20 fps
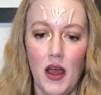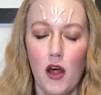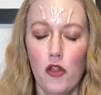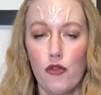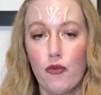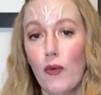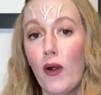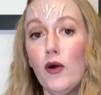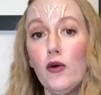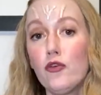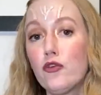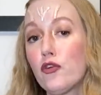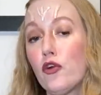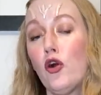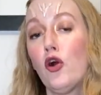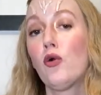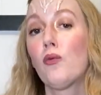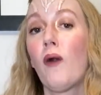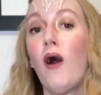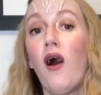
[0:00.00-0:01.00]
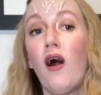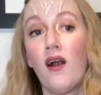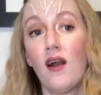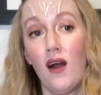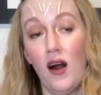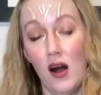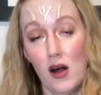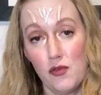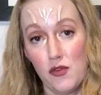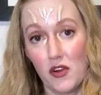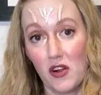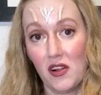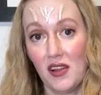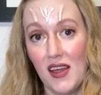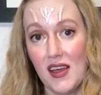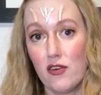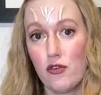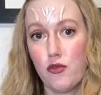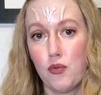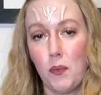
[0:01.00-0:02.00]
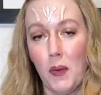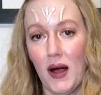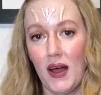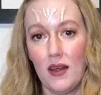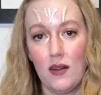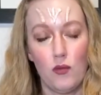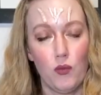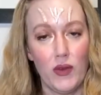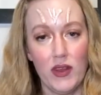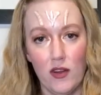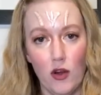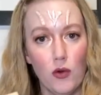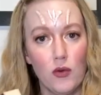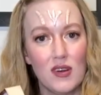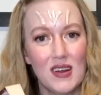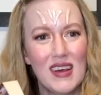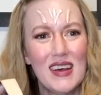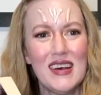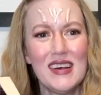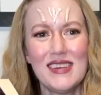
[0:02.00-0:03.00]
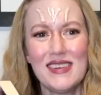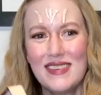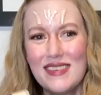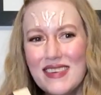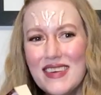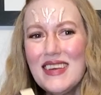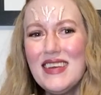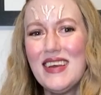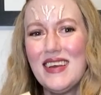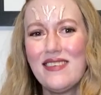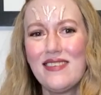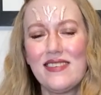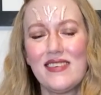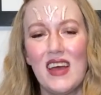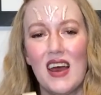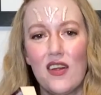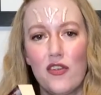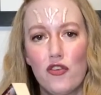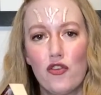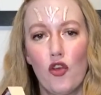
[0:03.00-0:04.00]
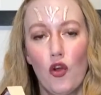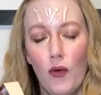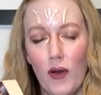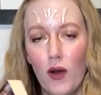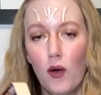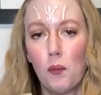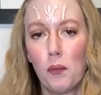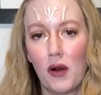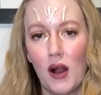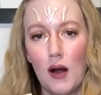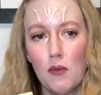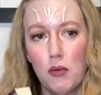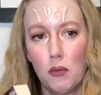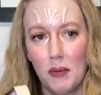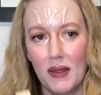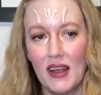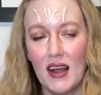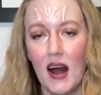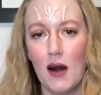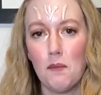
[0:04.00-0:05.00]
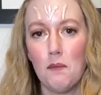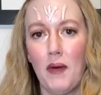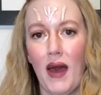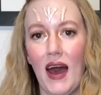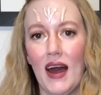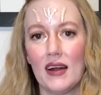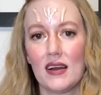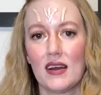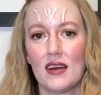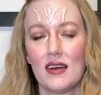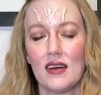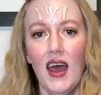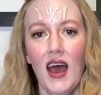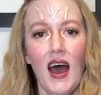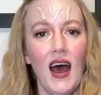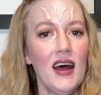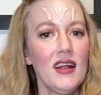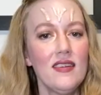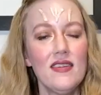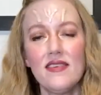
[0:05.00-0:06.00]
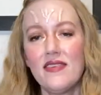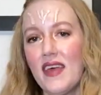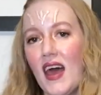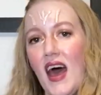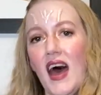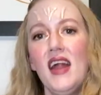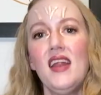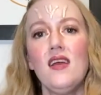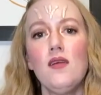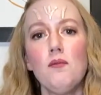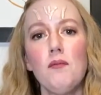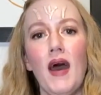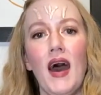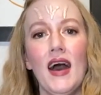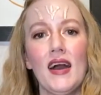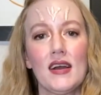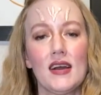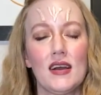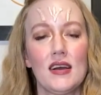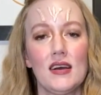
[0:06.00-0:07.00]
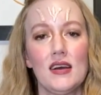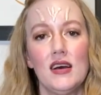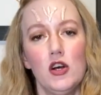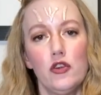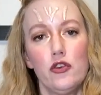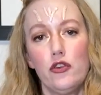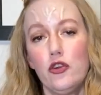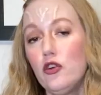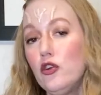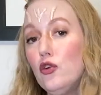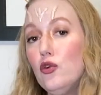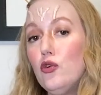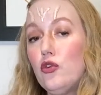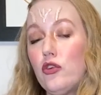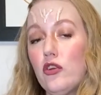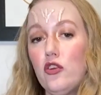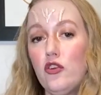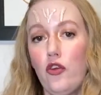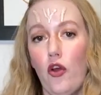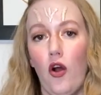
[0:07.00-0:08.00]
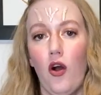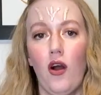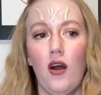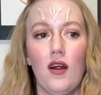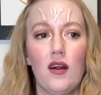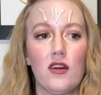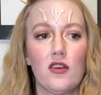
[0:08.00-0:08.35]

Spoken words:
Throws Harrar off a cliff, but we don't see his death, so he'll probably come back. And heading back to Yuuzhan Tar